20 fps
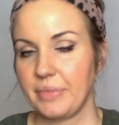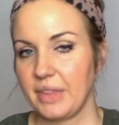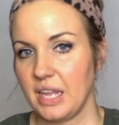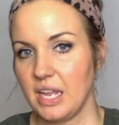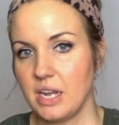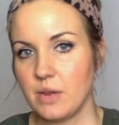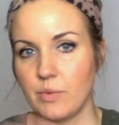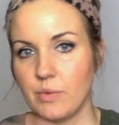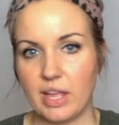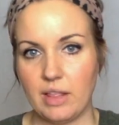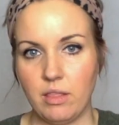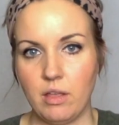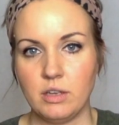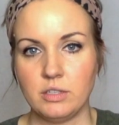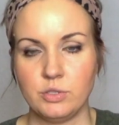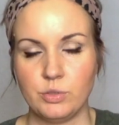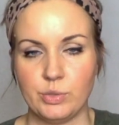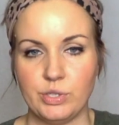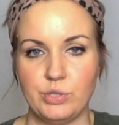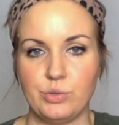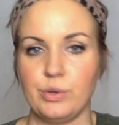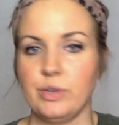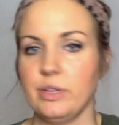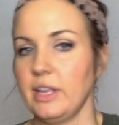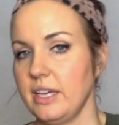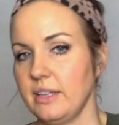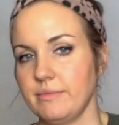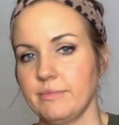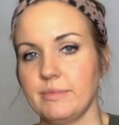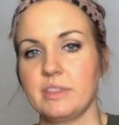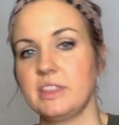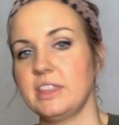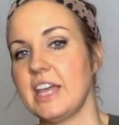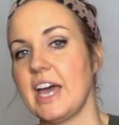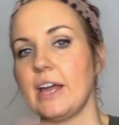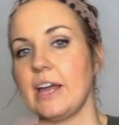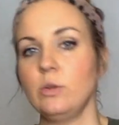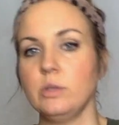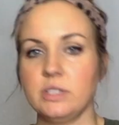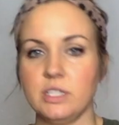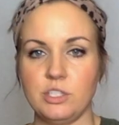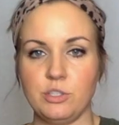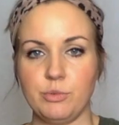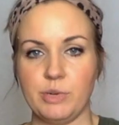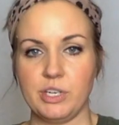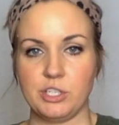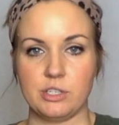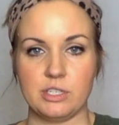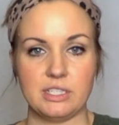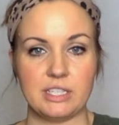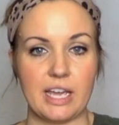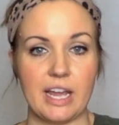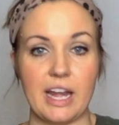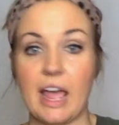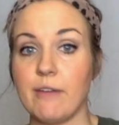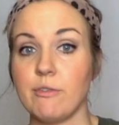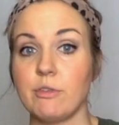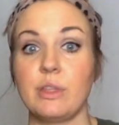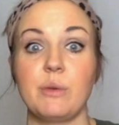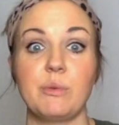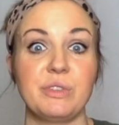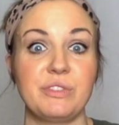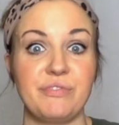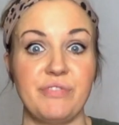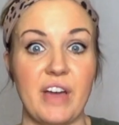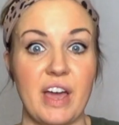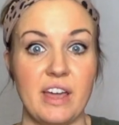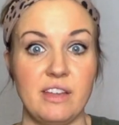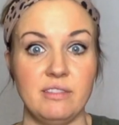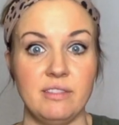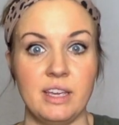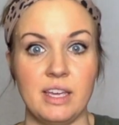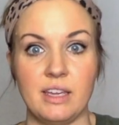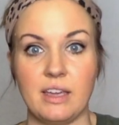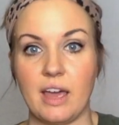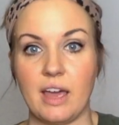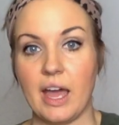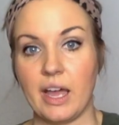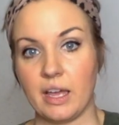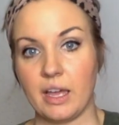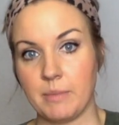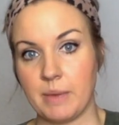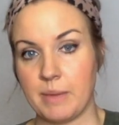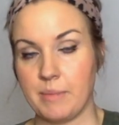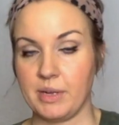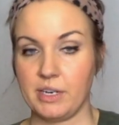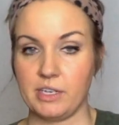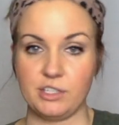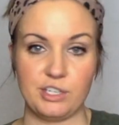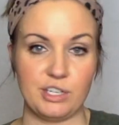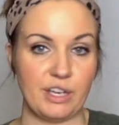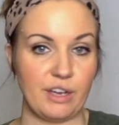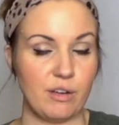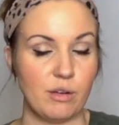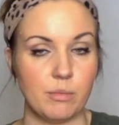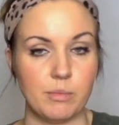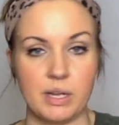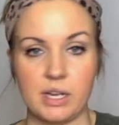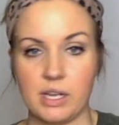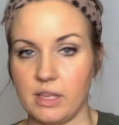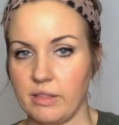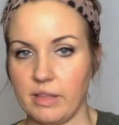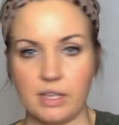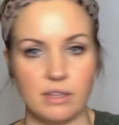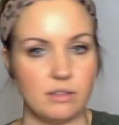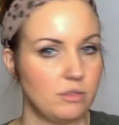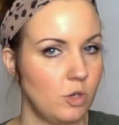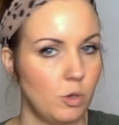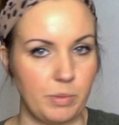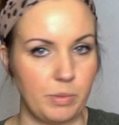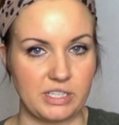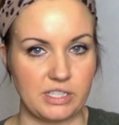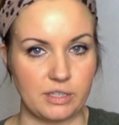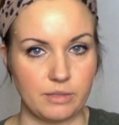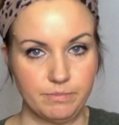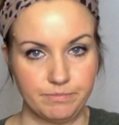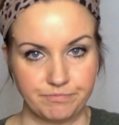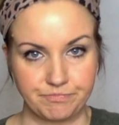Anyway, long story short, like, that whole situation aside, everything was fine. Like, I got my money, she got her money, like, no big deal.